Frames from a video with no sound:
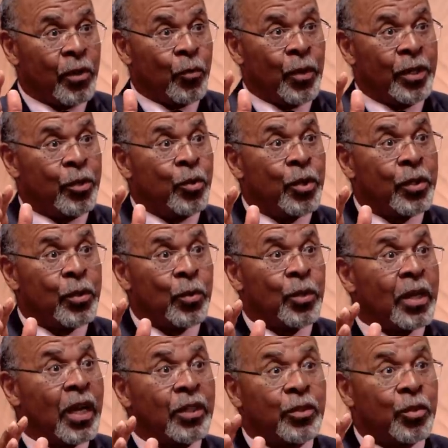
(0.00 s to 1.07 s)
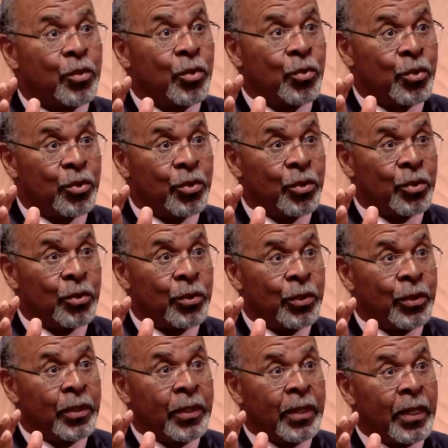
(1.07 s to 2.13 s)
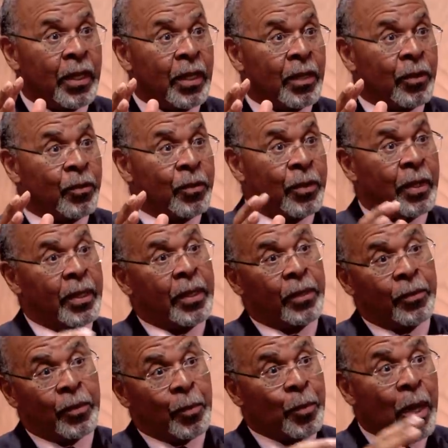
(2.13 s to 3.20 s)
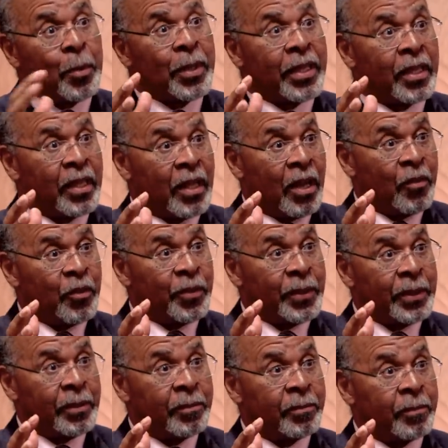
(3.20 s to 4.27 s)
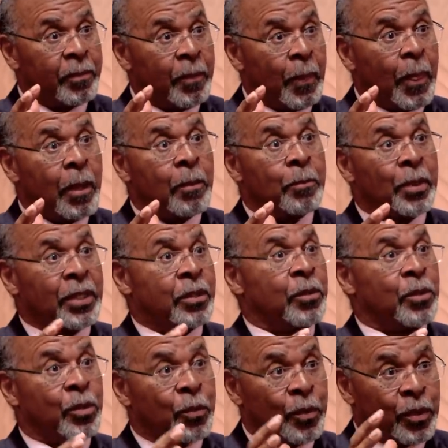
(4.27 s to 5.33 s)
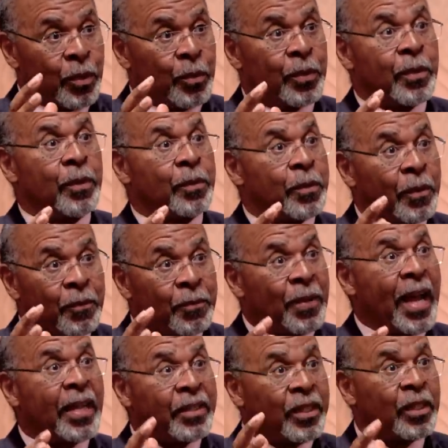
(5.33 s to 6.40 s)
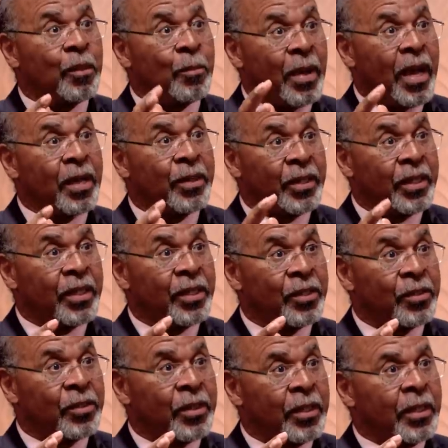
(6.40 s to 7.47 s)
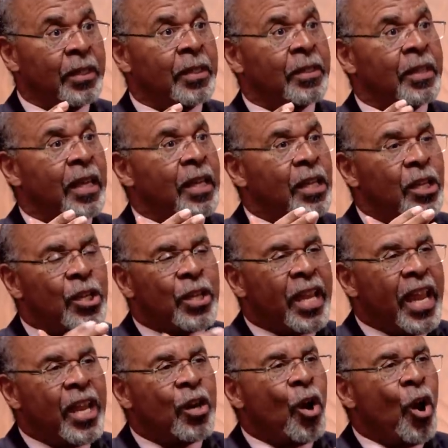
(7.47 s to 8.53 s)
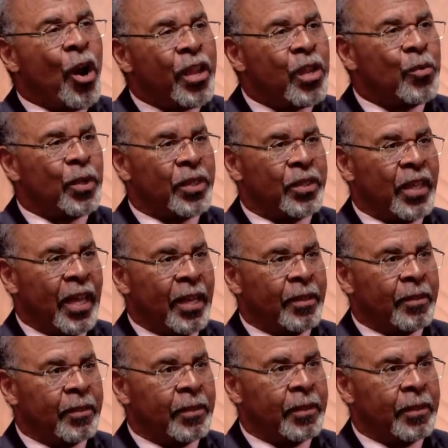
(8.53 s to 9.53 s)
We do it through constitutional Republican government, but the fact of the matter is that you can't argue with that.